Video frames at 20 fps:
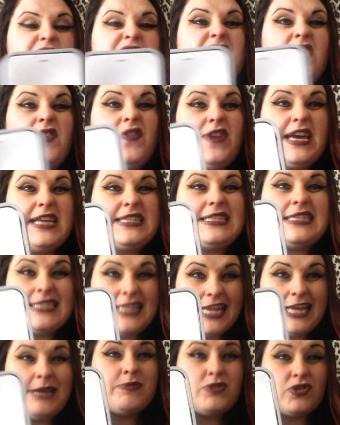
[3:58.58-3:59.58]
off, it is a
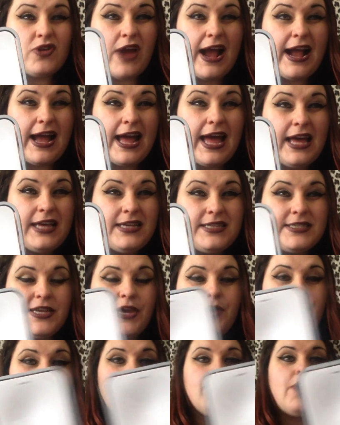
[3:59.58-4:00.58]
sleep tracker, so
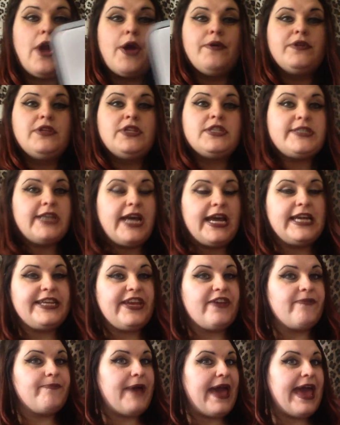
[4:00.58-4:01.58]
it'll go on the side of
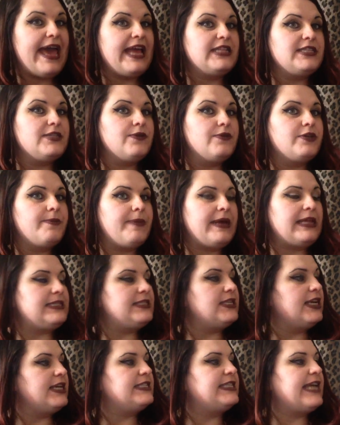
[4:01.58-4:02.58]
your bed, so on your
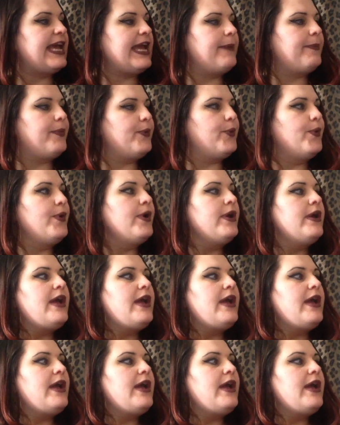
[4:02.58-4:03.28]
bedside table.